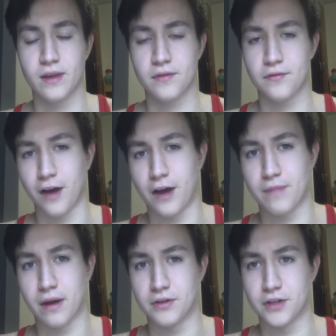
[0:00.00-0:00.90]

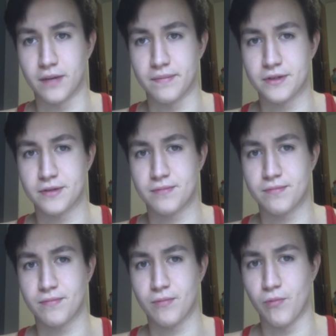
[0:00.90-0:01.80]
5-pound jumps
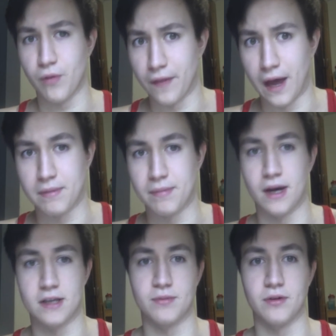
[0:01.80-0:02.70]
will not be
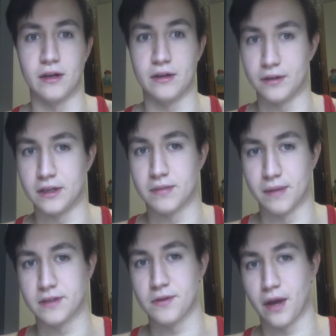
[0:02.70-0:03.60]
possible, and you'll need to
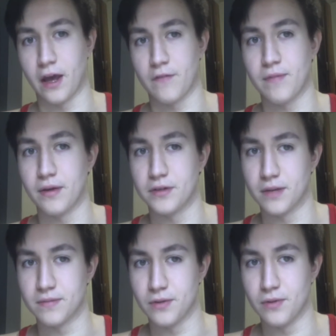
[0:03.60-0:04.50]
make 2.5-pound
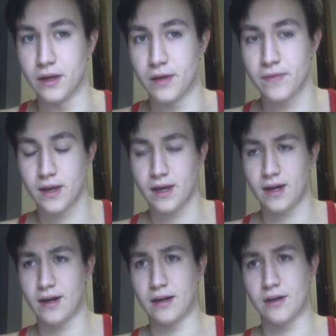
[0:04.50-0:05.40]
jumps a week.
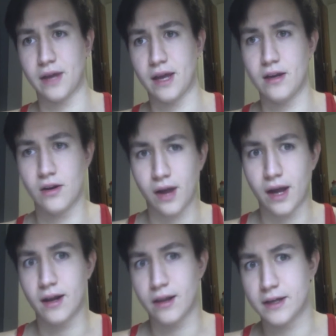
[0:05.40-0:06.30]
I know Candito
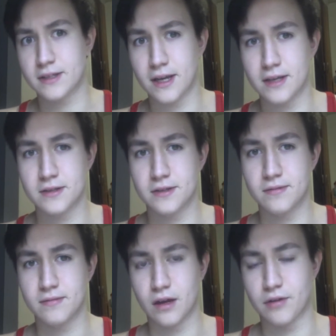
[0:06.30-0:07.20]
kind of says
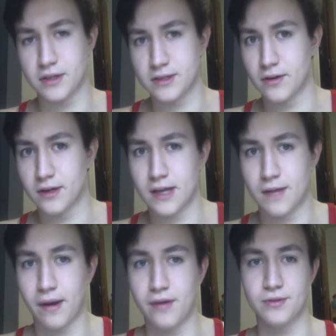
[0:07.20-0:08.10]
increase 0 to
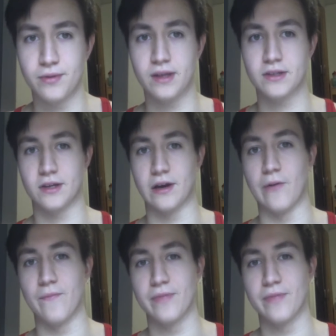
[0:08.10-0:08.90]
10 pounds a week, so